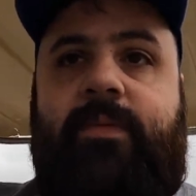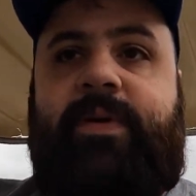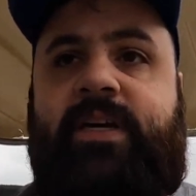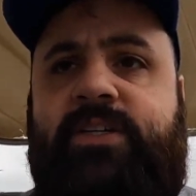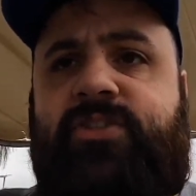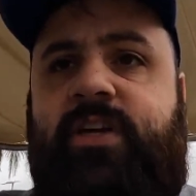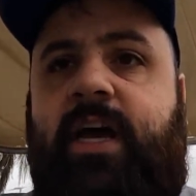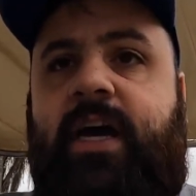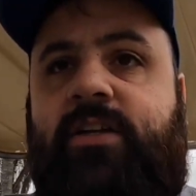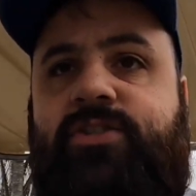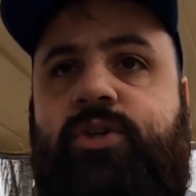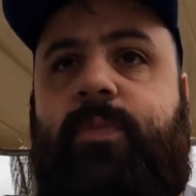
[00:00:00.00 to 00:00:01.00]
because they're
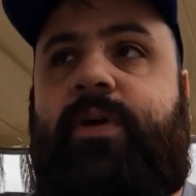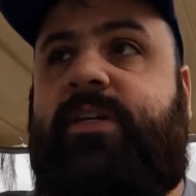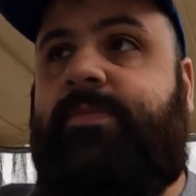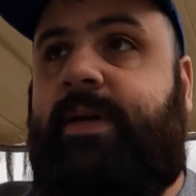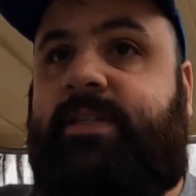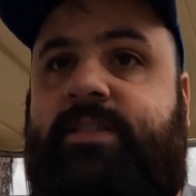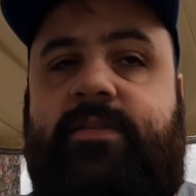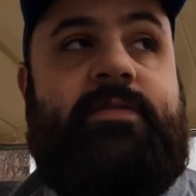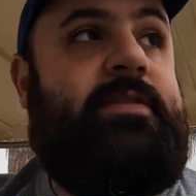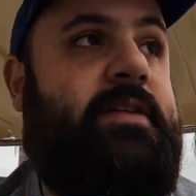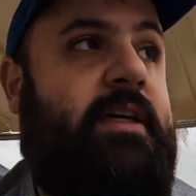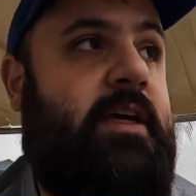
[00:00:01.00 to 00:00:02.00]
not super expensive.
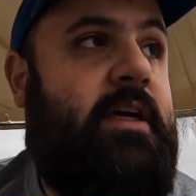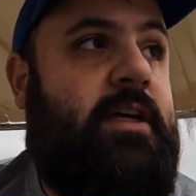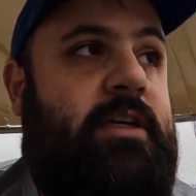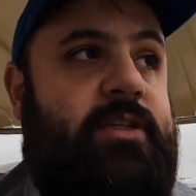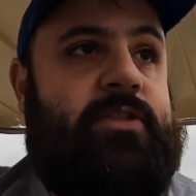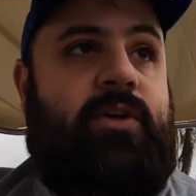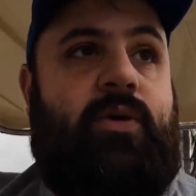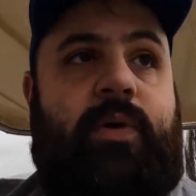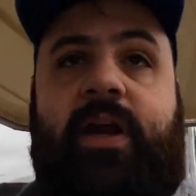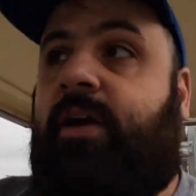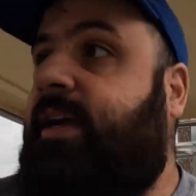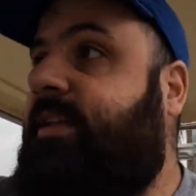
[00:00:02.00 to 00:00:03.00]
So
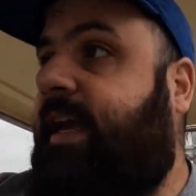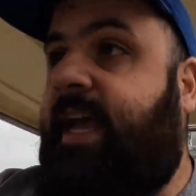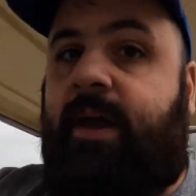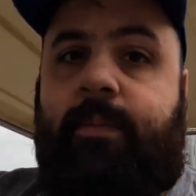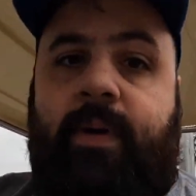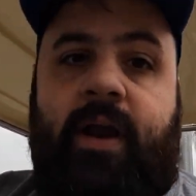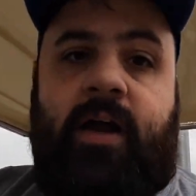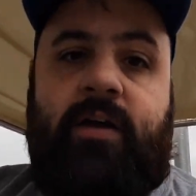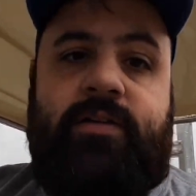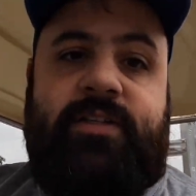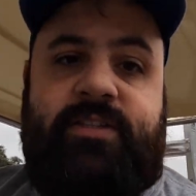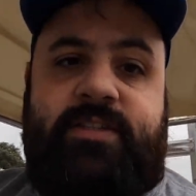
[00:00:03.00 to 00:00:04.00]
here at the
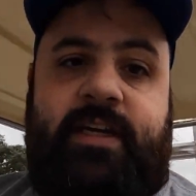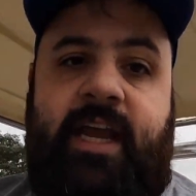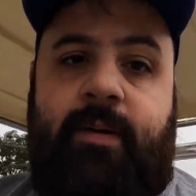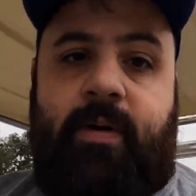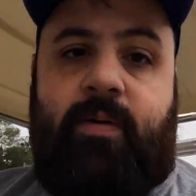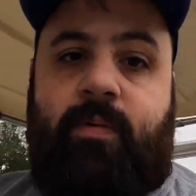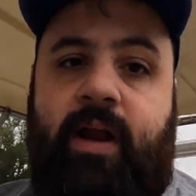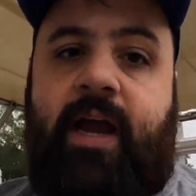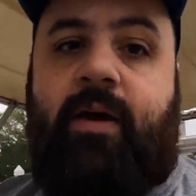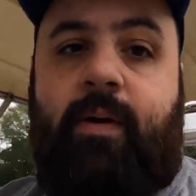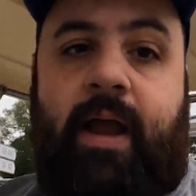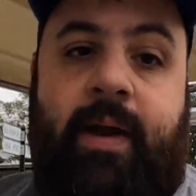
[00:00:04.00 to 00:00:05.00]
campground, this is the campground we're
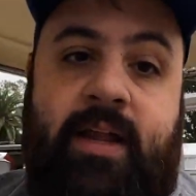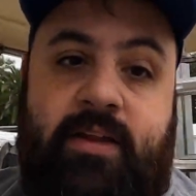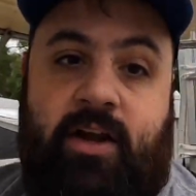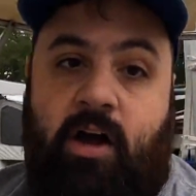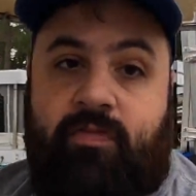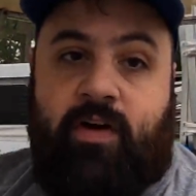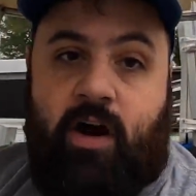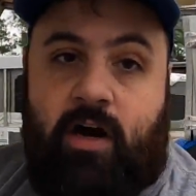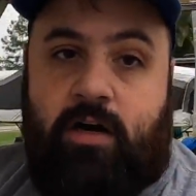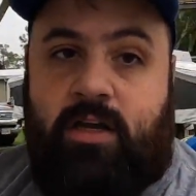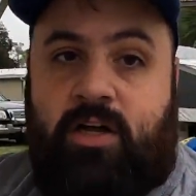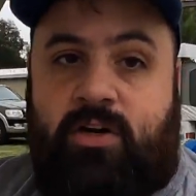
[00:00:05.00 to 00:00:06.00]
at. I got the golf
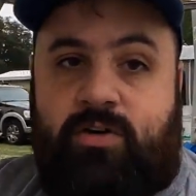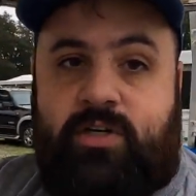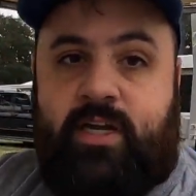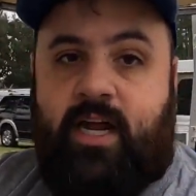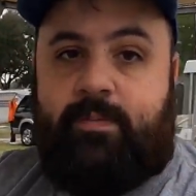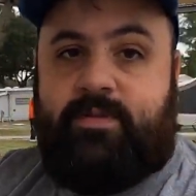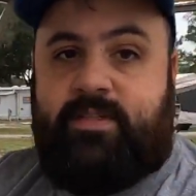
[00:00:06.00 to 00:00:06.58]
cart loaded up